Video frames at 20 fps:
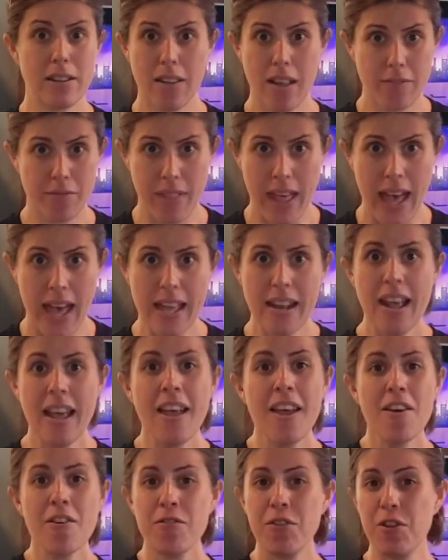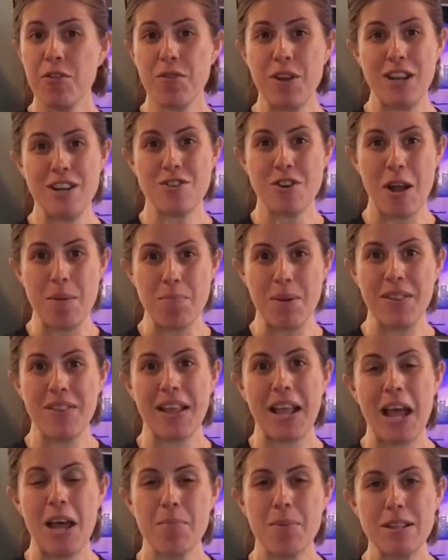I'd love that. Feel free to drop it in
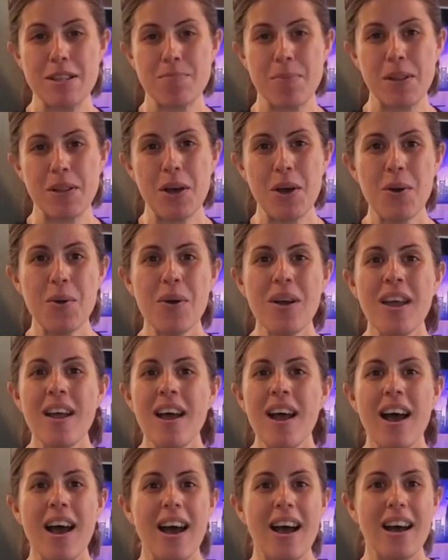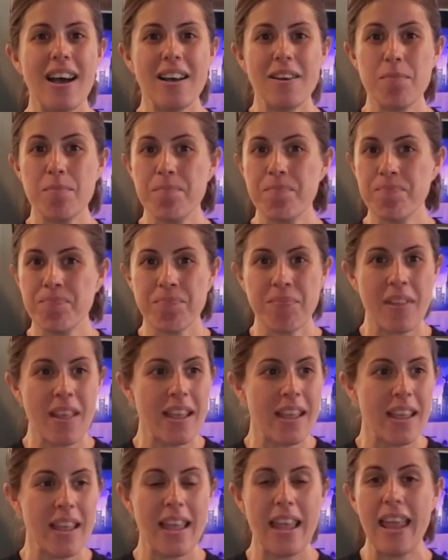the comments below.
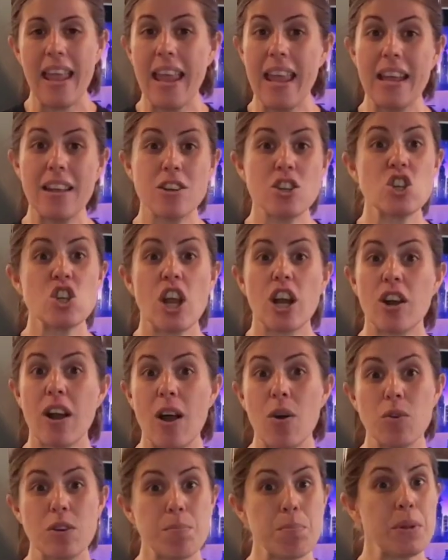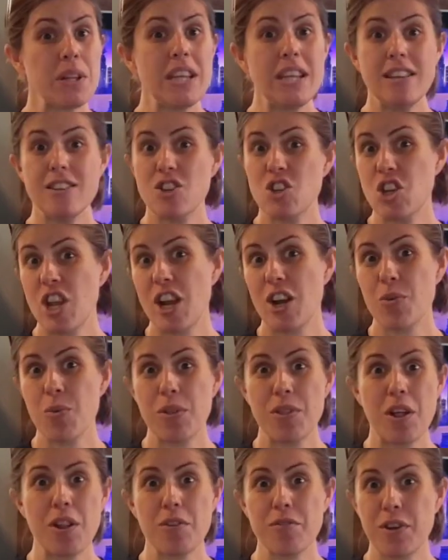And share out. Please share
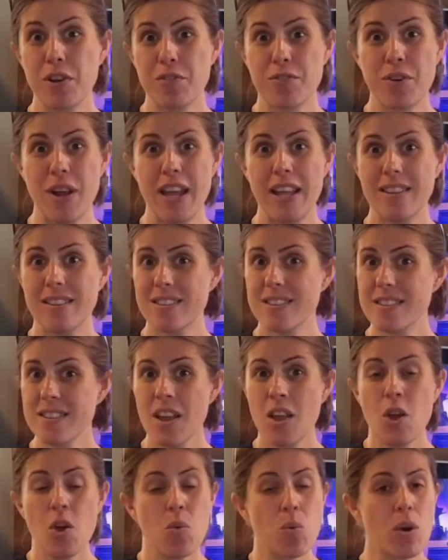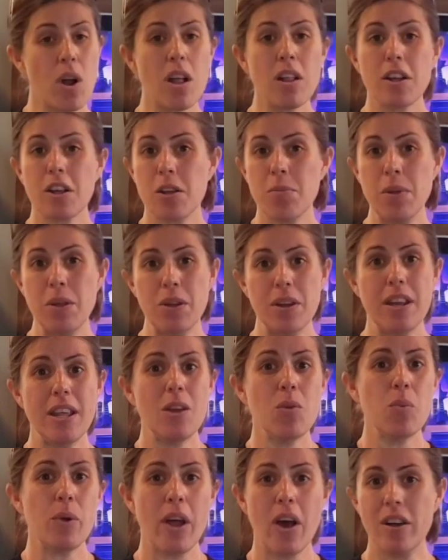with all of your friends. We're all a
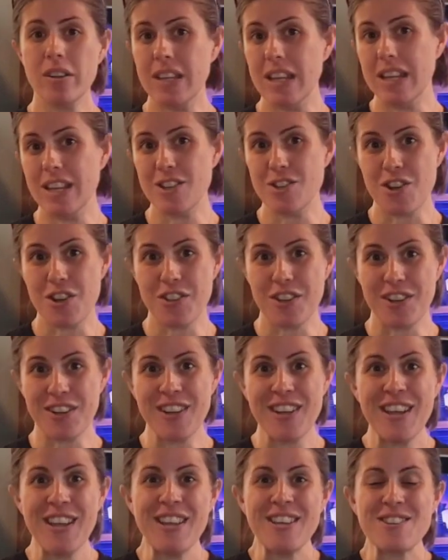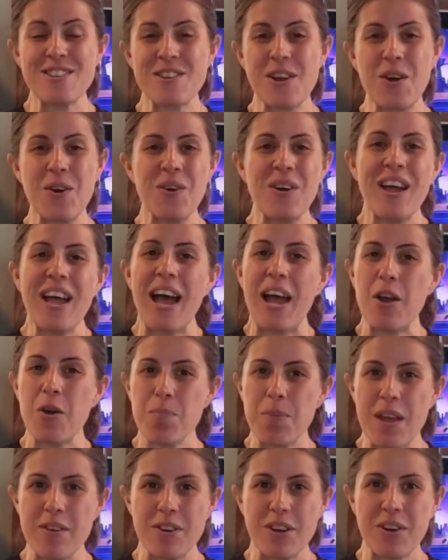community. We all need each other. So I
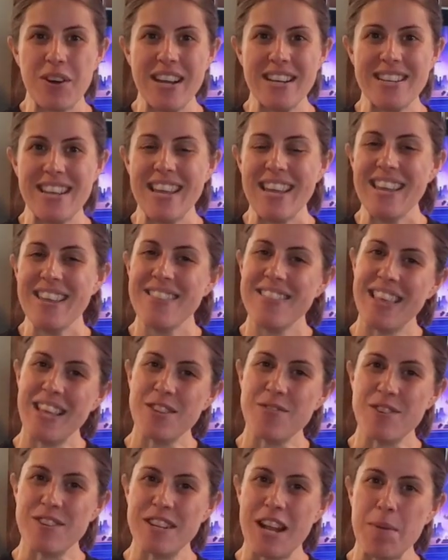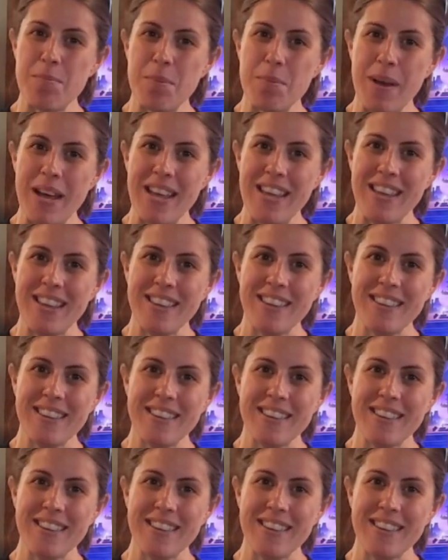hope you have a great day. Thanks for stopping by.